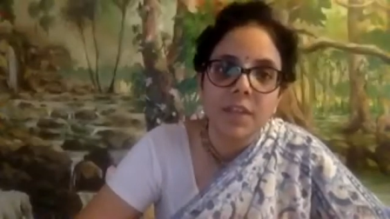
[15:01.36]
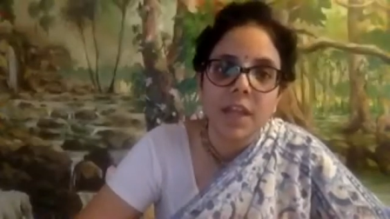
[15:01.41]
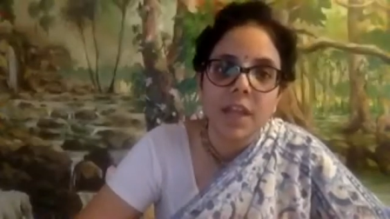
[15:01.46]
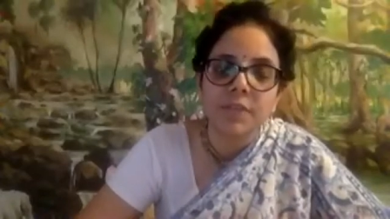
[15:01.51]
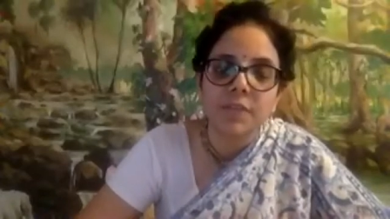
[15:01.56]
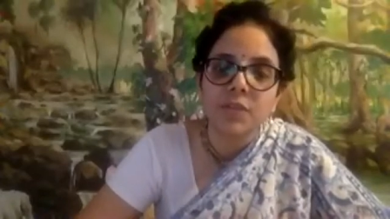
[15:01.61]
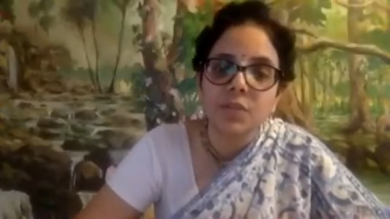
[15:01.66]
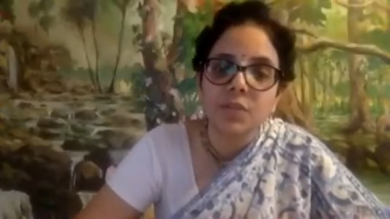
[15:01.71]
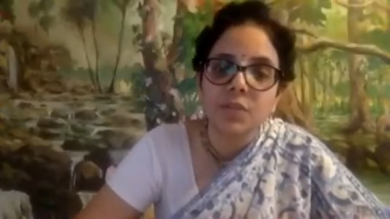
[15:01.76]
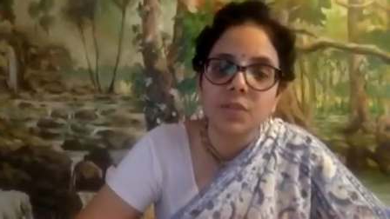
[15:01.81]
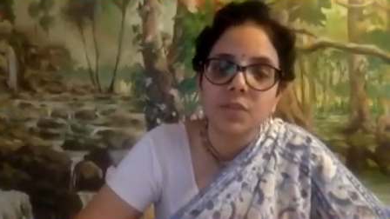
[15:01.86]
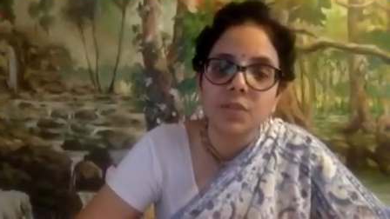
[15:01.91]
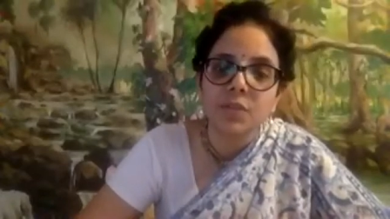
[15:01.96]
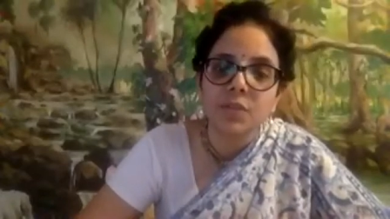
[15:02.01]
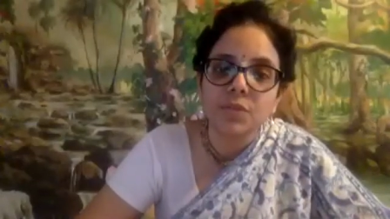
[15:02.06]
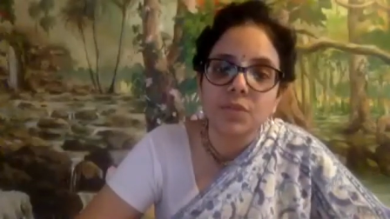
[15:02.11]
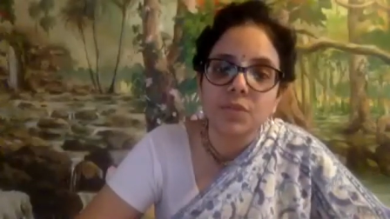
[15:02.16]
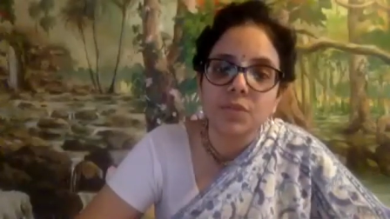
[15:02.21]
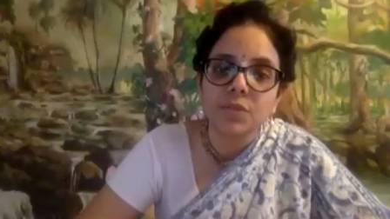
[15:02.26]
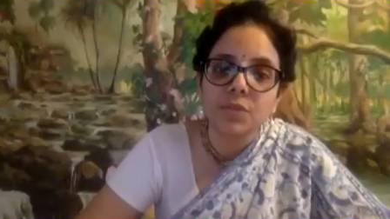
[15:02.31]
social
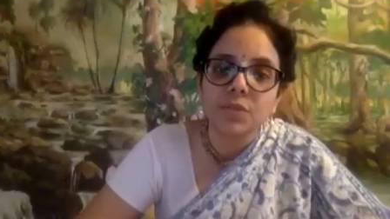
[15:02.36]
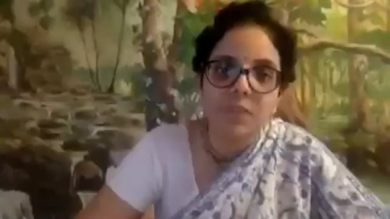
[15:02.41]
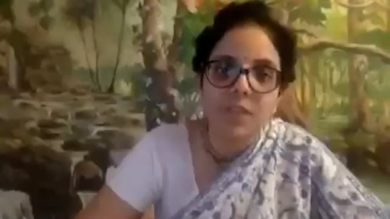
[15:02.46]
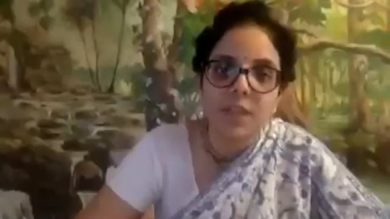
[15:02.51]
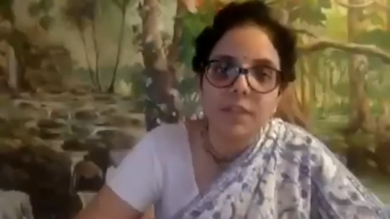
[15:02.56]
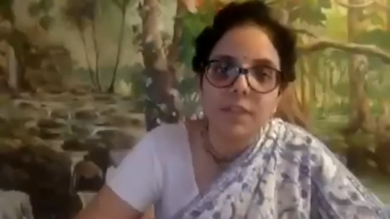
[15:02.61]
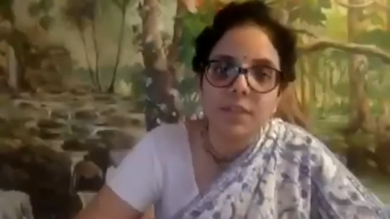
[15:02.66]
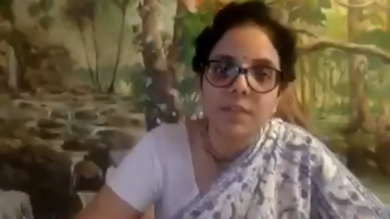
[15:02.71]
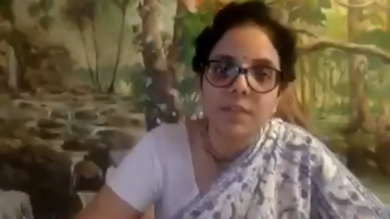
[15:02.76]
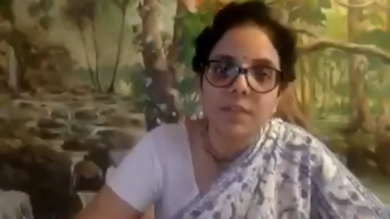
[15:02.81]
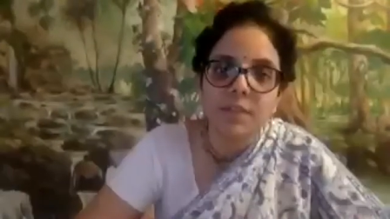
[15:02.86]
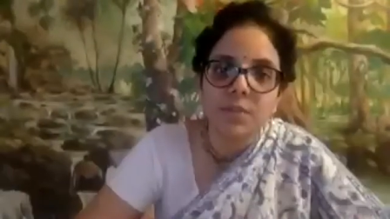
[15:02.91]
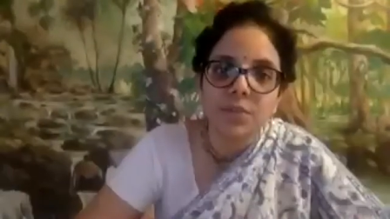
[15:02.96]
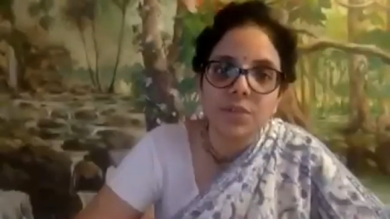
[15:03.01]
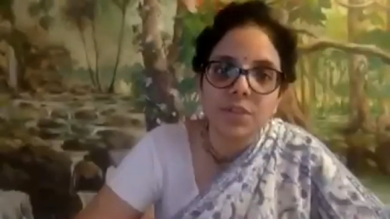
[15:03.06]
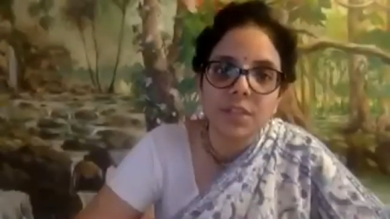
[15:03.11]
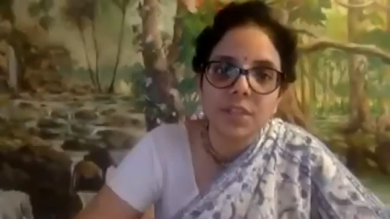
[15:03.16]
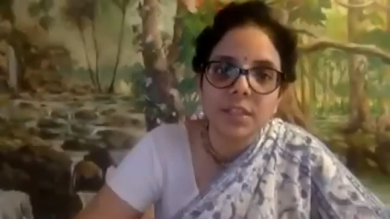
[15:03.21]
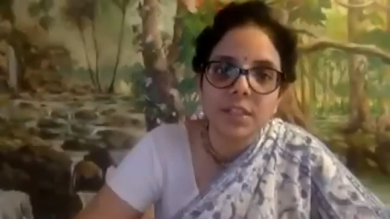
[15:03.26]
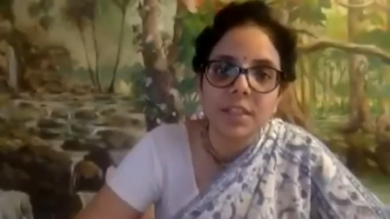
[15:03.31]
needs, we have
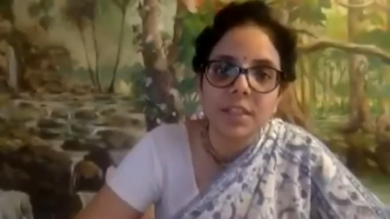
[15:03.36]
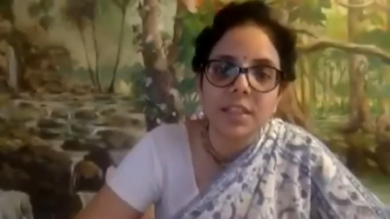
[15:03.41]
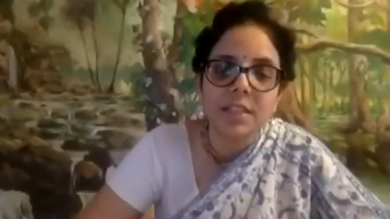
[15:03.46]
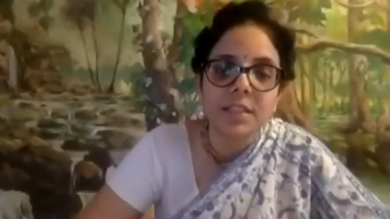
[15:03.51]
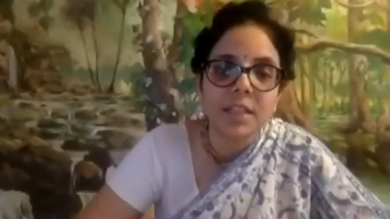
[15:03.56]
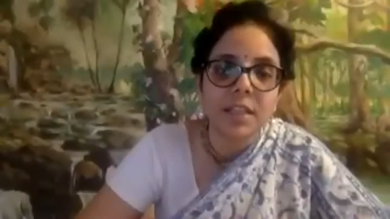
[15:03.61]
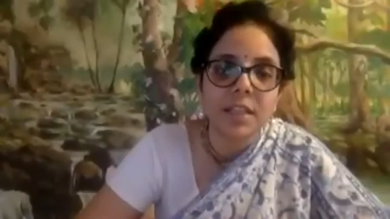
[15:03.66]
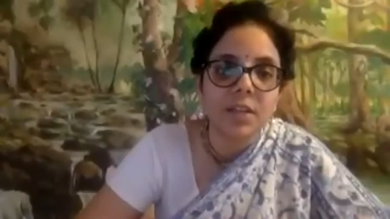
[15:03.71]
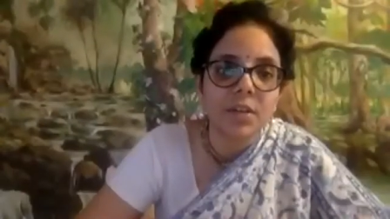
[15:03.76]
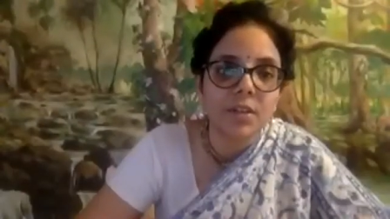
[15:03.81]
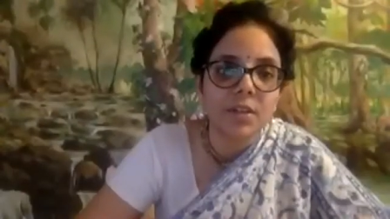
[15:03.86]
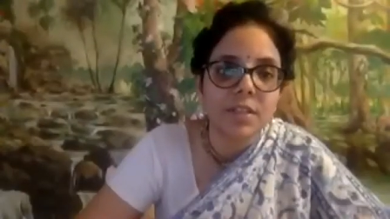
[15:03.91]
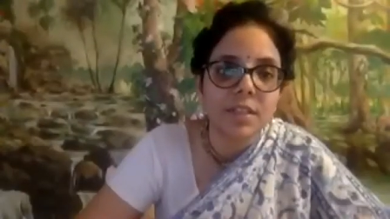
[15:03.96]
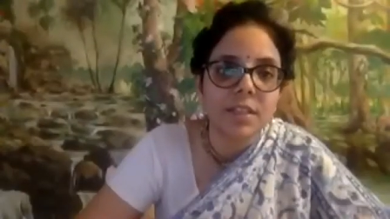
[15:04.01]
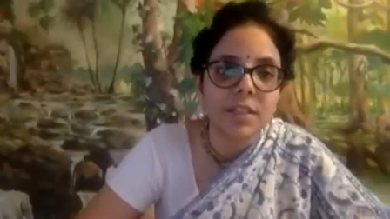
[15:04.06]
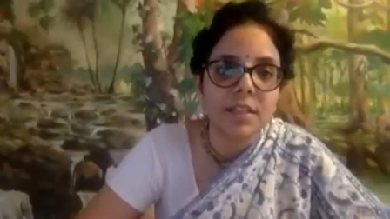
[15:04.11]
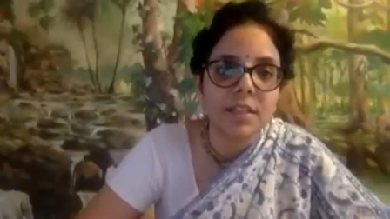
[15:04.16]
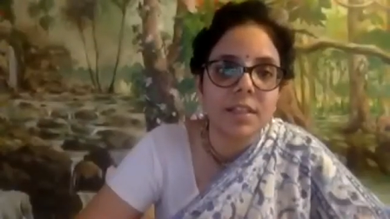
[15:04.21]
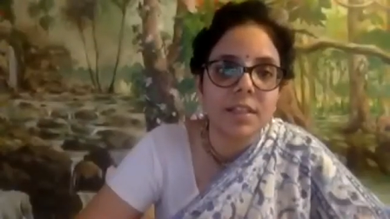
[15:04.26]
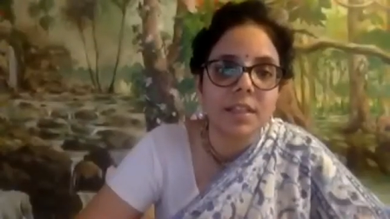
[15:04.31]
emotional needs,
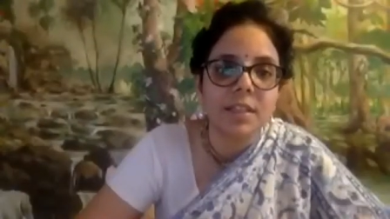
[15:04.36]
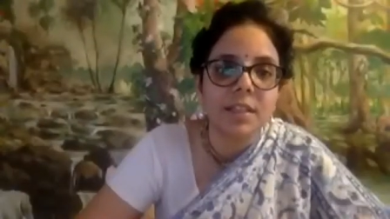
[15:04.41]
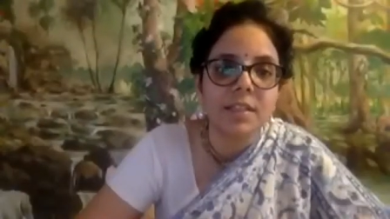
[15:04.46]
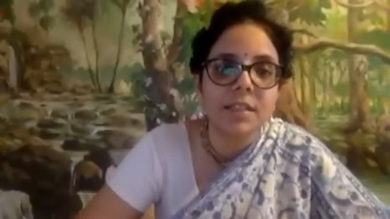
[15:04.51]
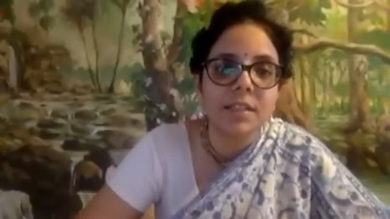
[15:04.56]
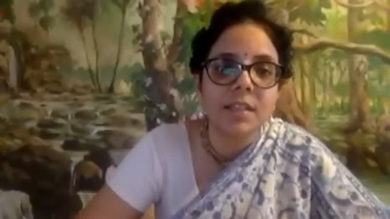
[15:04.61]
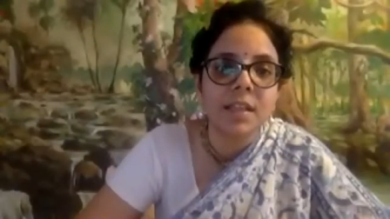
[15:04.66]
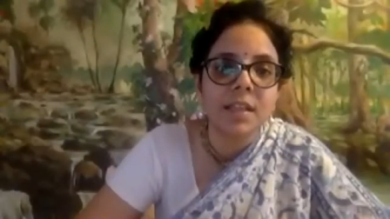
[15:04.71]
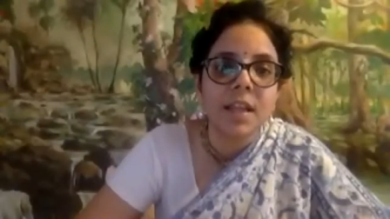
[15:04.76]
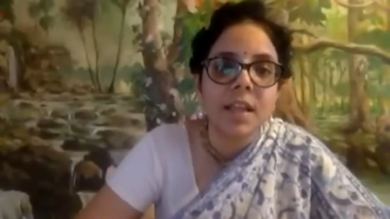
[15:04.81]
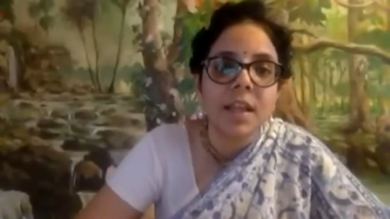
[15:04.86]
psychological needs